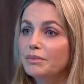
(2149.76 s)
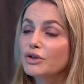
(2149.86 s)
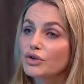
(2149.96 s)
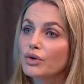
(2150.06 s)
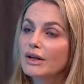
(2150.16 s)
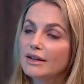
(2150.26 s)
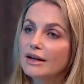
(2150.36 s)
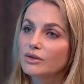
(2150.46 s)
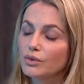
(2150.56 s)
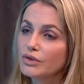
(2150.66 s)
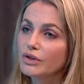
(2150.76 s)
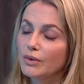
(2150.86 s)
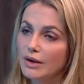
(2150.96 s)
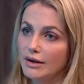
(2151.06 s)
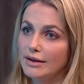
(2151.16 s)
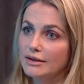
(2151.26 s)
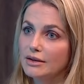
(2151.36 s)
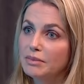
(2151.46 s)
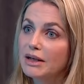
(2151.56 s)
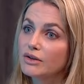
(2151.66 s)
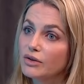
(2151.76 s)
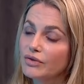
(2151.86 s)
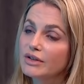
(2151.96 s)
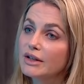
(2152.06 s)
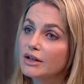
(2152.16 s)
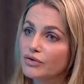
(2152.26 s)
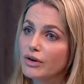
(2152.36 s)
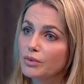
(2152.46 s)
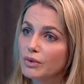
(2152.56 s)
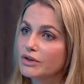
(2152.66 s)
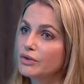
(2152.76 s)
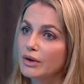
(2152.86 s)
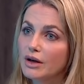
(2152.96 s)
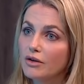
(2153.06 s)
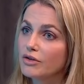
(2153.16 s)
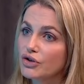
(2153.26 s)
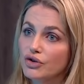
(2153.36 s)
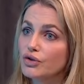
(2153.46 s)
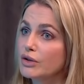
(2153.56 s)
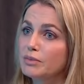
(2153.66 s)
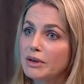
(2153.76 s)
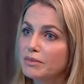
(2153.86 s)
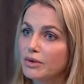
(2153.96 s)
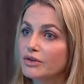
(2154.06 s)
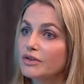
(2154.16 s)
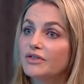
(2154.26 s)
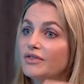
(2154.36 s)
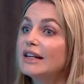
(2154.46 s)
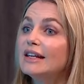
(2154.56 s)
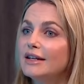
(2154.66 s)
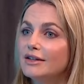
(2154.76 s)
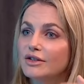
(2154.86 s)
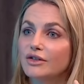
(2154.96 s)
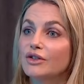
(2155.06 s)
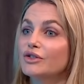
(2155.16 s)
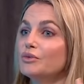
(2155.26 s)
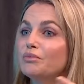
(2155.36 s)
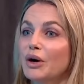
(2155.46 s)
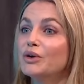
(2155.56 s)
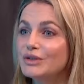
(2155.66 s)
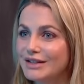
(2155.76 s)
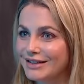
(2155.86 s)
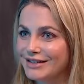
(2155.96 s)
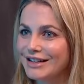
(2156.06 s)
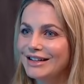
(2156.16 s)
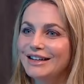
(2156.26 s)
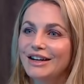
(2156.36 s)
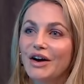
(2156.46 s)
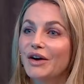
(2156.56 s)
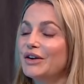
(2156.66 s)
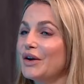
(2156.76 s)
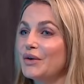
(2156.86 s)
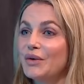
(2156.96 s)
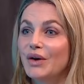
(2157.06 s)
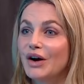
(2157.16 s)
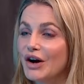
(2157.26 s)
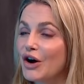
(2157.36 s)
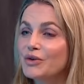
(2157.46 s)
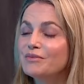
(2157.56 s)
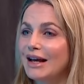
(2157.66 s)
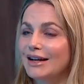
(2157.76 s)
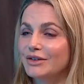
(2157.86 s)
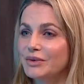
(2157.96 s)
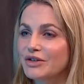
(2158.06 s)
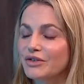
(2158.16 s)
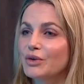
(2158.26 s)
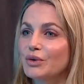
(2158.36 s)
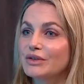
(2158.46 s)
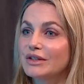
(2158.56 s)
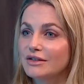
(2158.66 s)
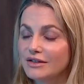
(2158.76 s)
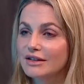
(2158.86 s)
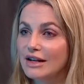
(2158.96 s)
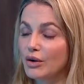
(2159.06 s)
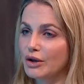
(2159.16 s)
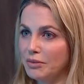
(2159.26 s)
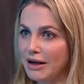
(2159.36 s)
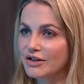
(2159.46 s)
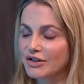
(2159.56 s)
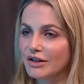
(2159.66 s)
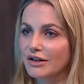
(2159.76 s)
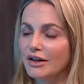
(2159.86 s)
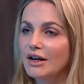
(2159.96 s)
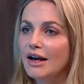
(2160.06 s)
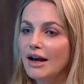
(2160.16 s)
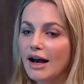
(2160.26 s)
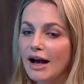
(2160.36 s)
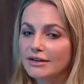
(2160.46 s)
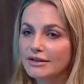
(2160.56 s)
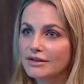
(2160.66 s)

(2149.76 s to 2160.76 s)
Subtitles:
But surely that's also aligned, because obviously Israel wants to encourage Jewish people to flee to the supposed, homeland, which of course is the occupation. And